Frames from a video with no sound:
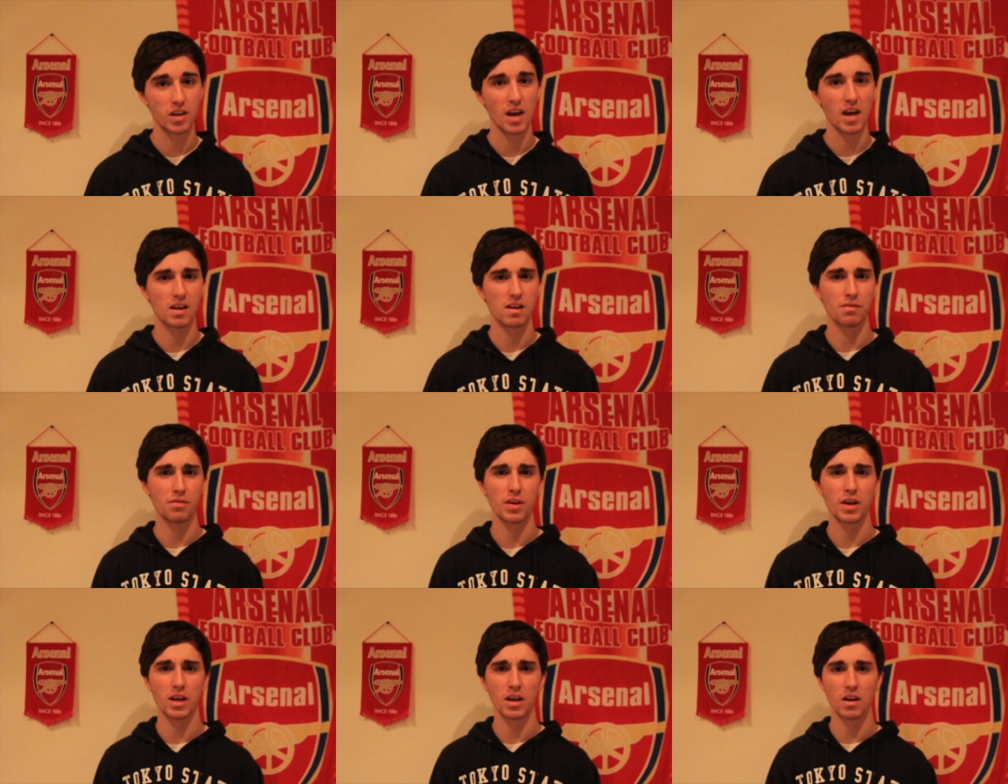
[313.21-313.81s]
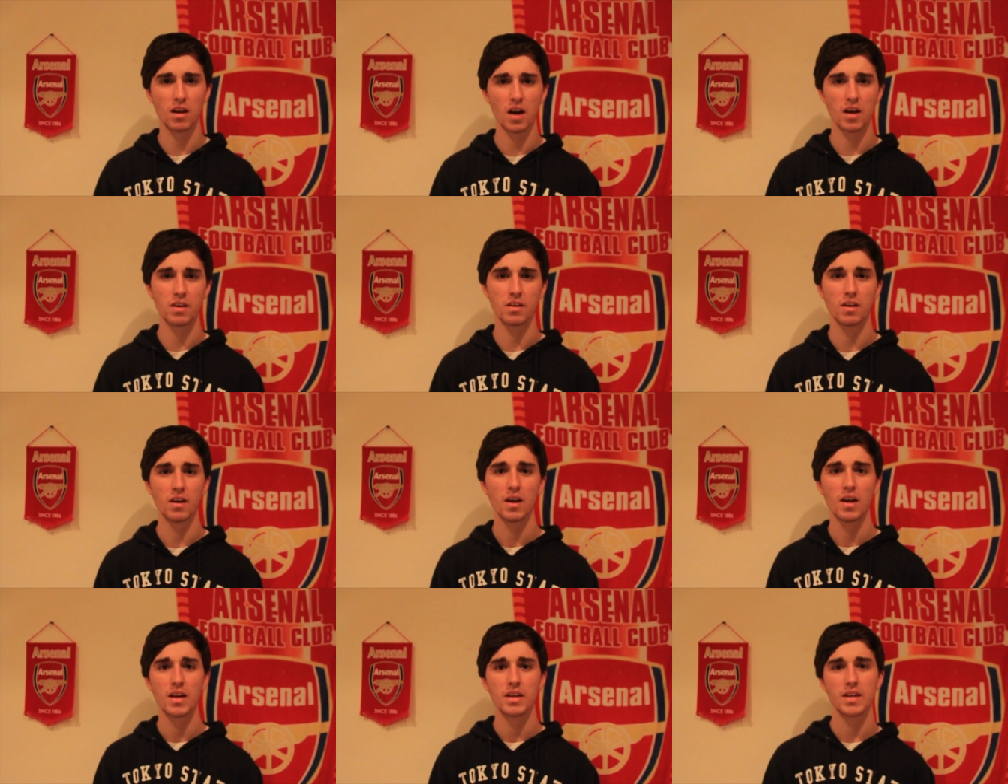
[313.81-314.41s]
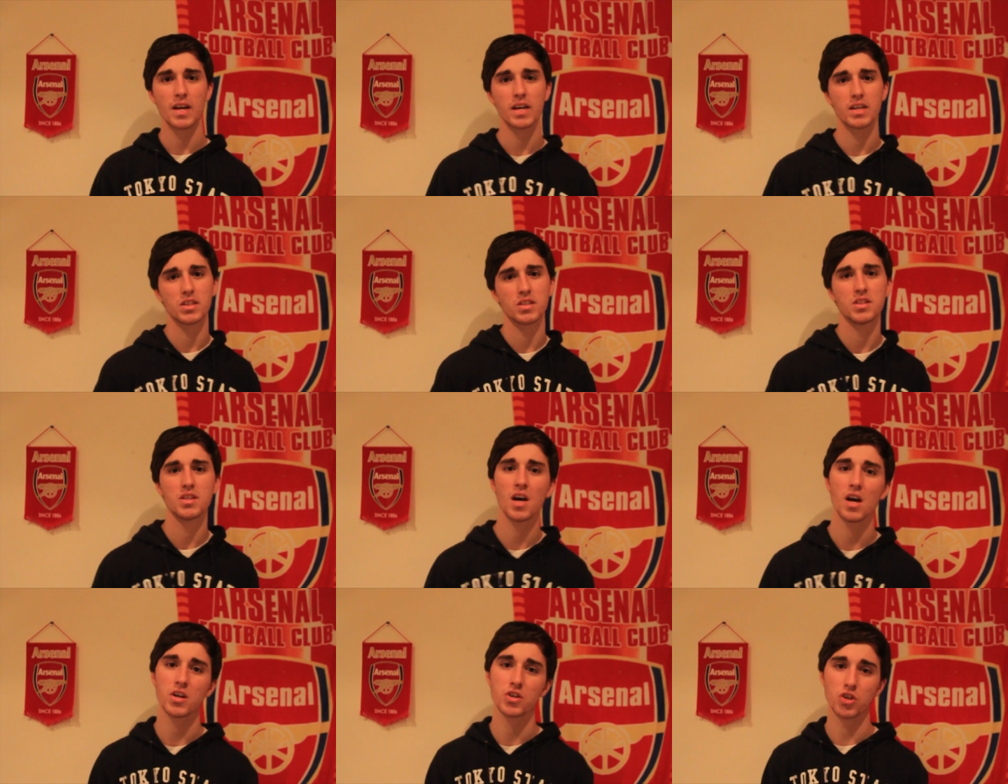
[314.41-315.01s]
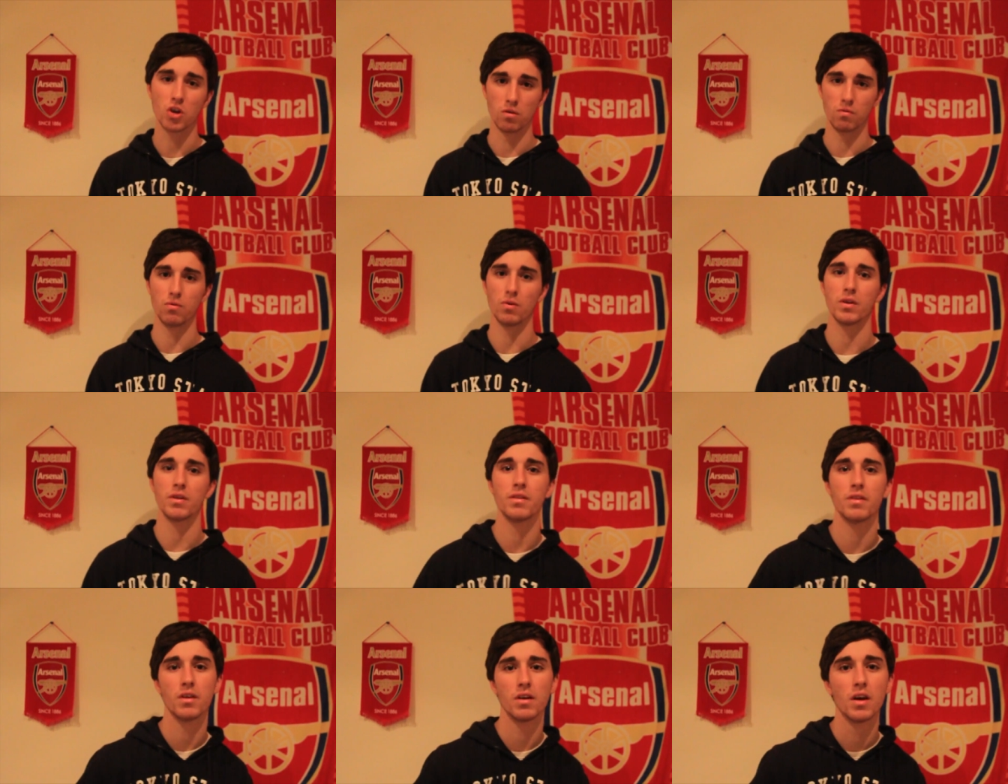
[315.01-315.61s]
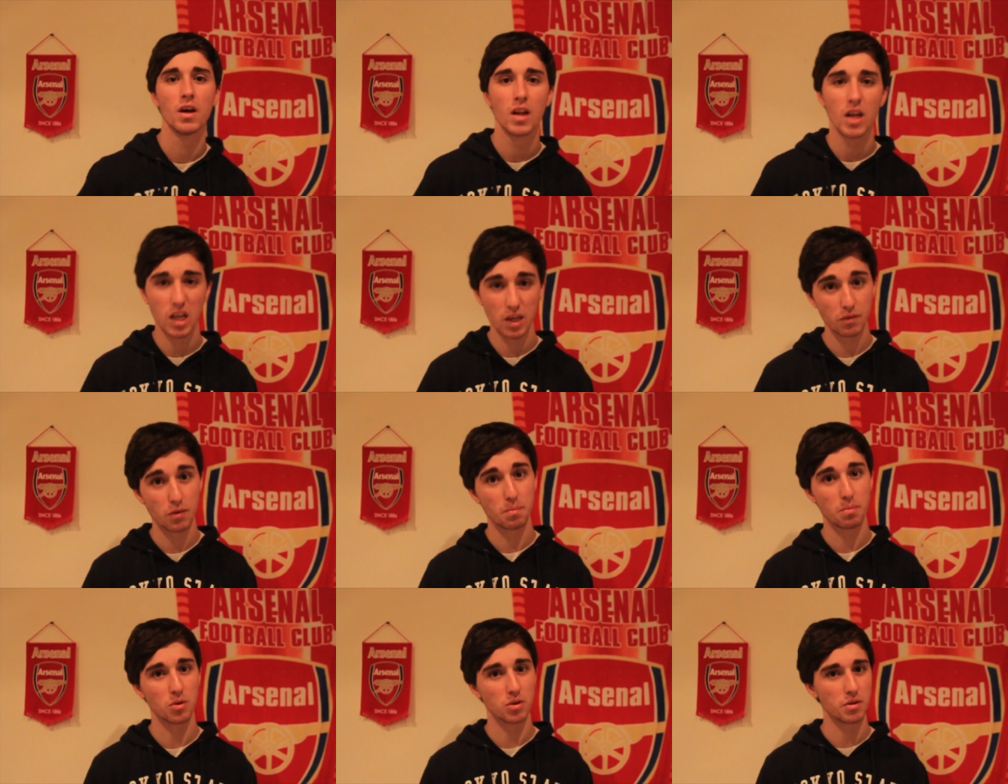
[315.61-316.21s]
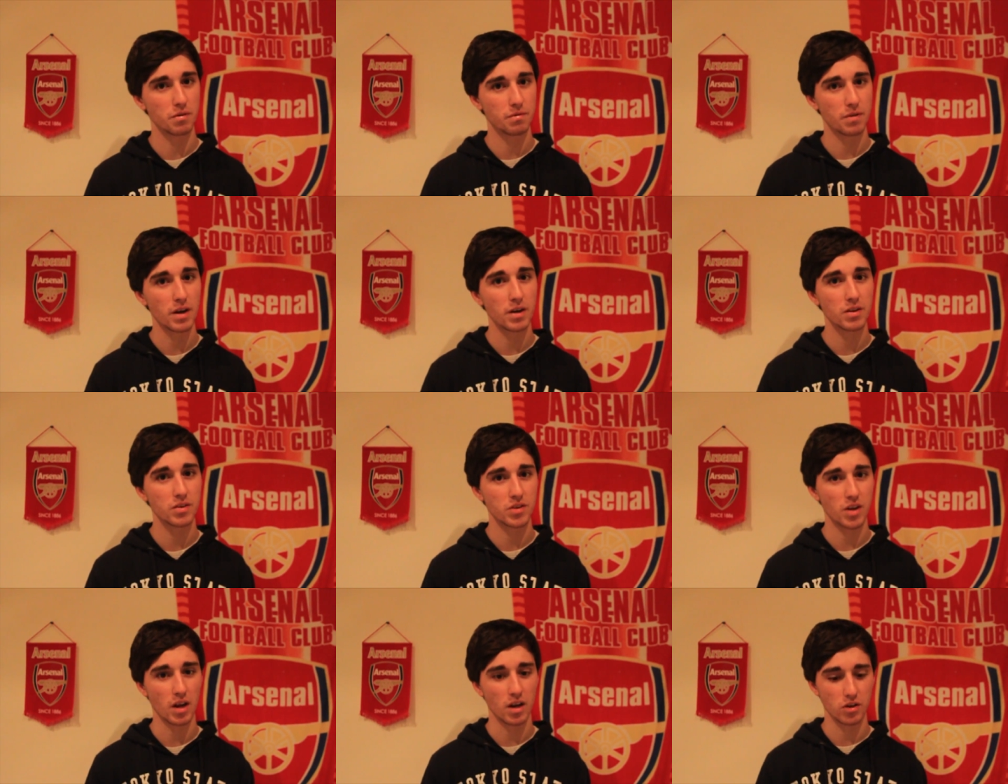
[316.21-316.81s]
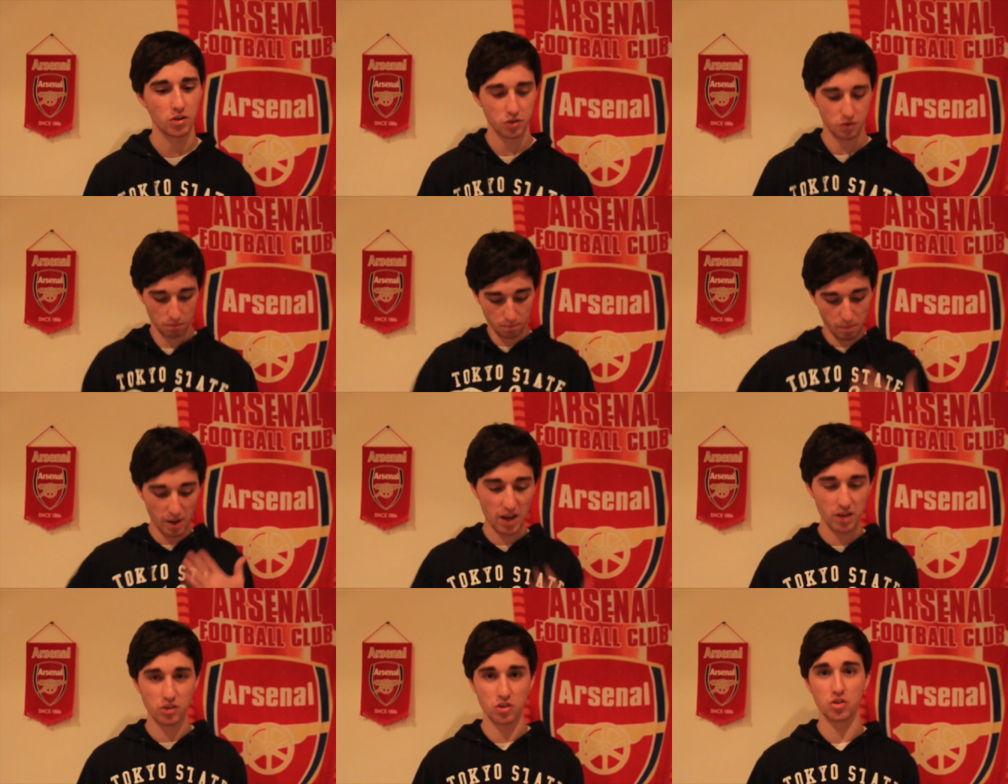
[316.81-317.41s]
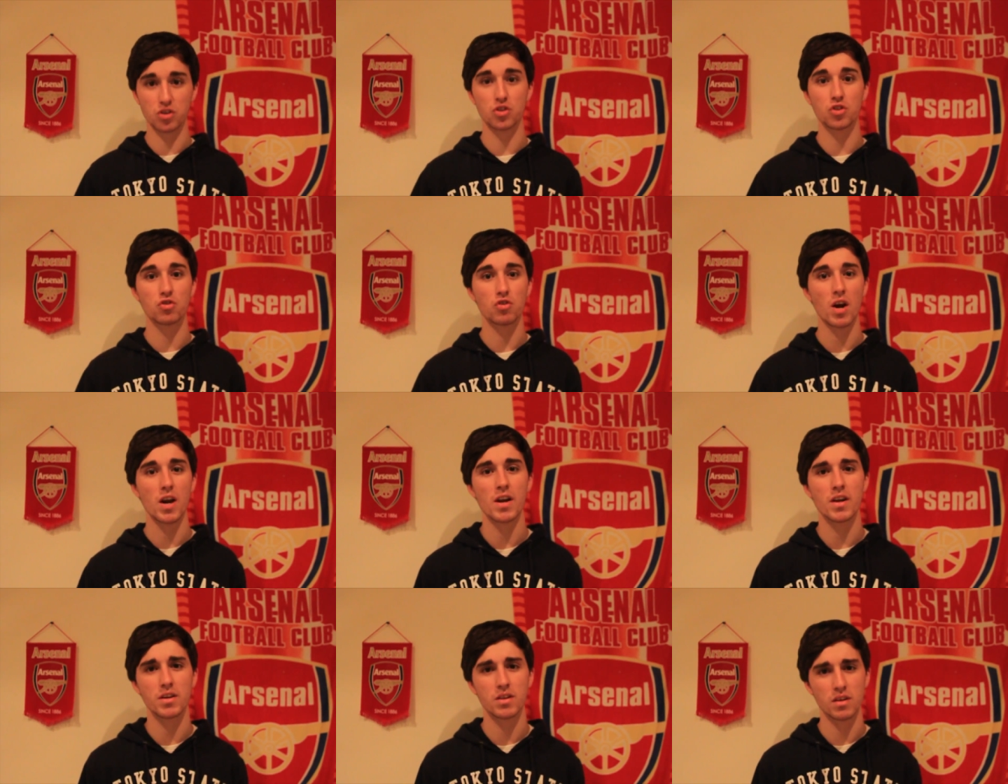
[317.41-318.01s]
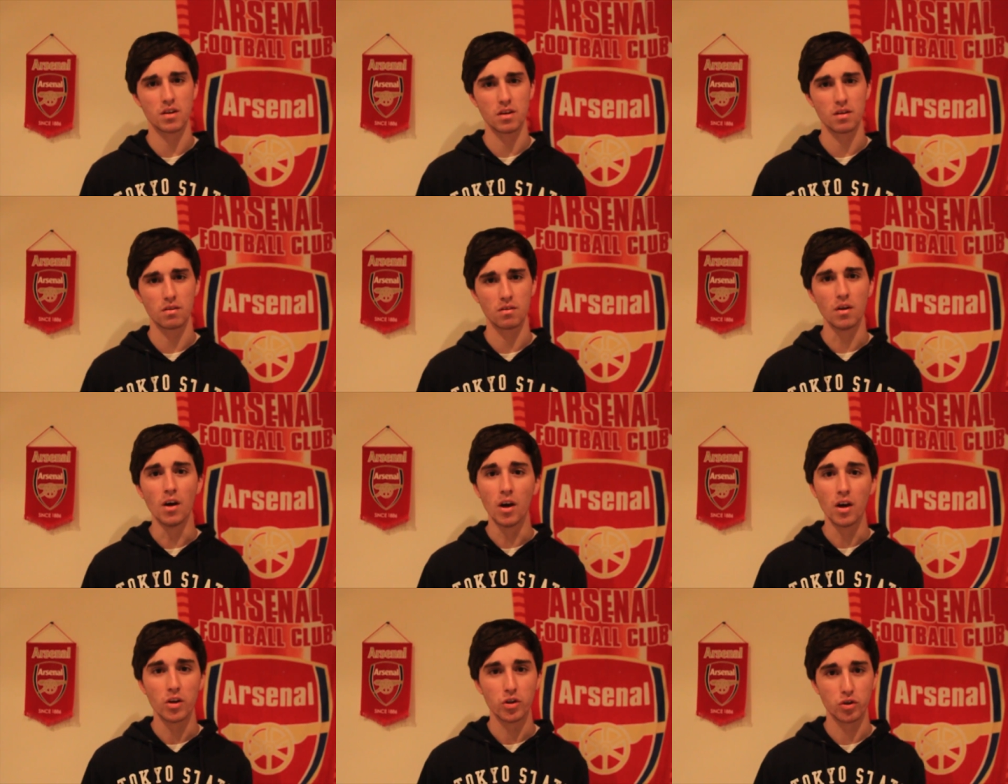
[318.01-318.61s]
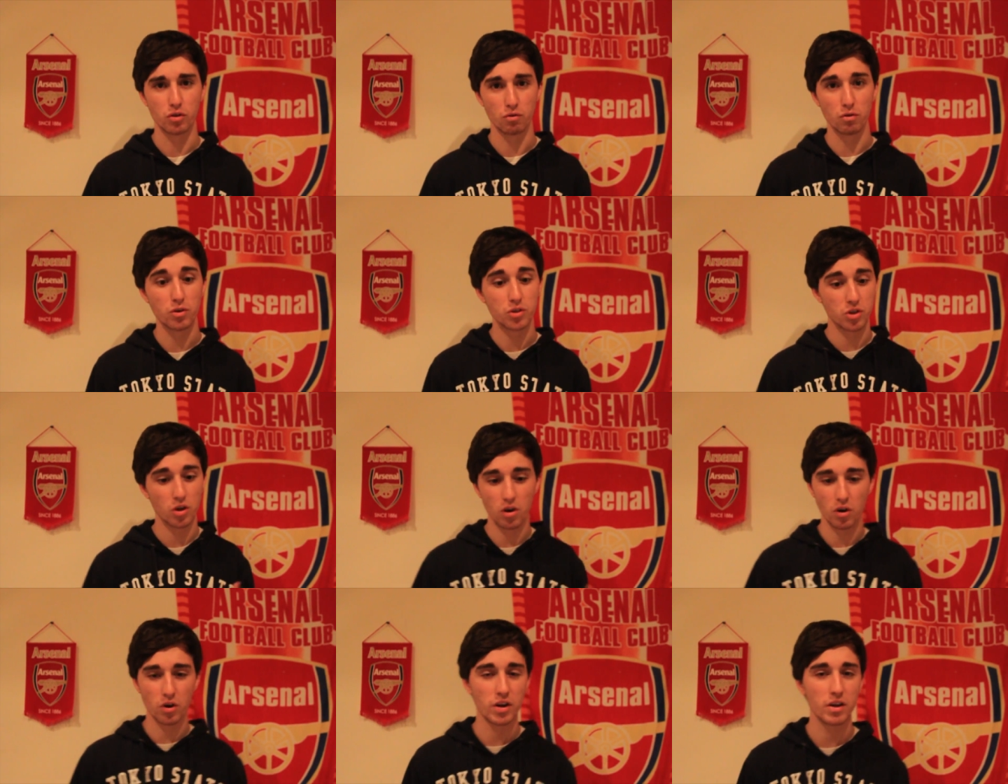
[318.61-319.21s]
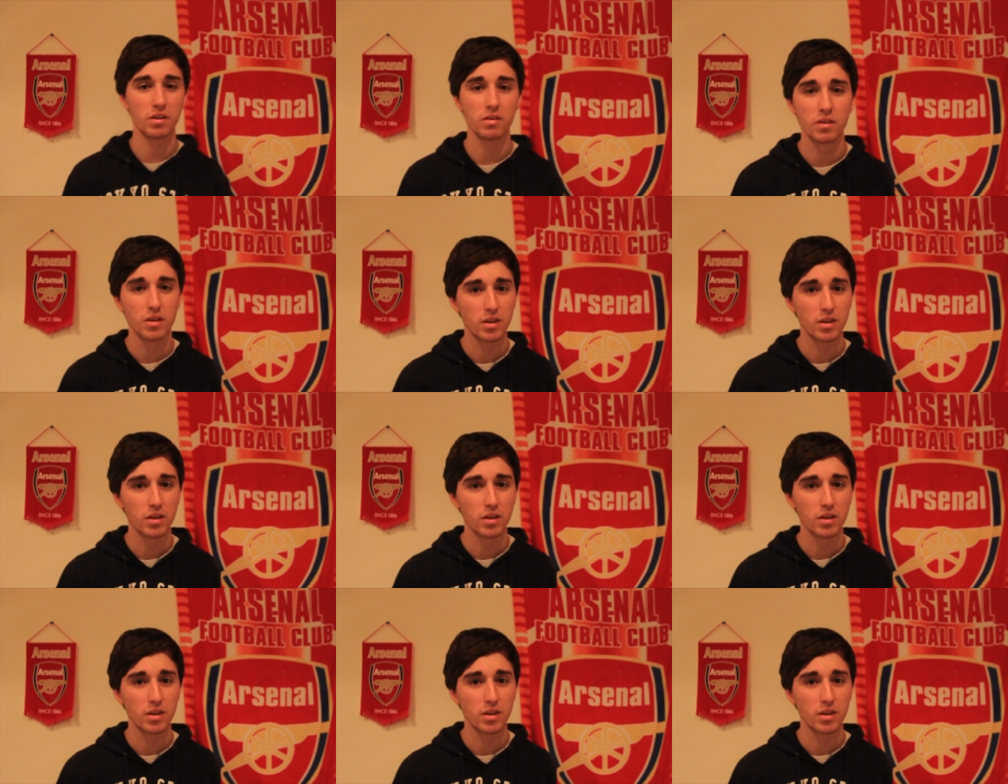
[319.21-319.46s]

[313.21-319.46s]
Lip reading: and I think it kind of takes a touch off one of the Liverpool defenders and just bounces straight into Giroud, so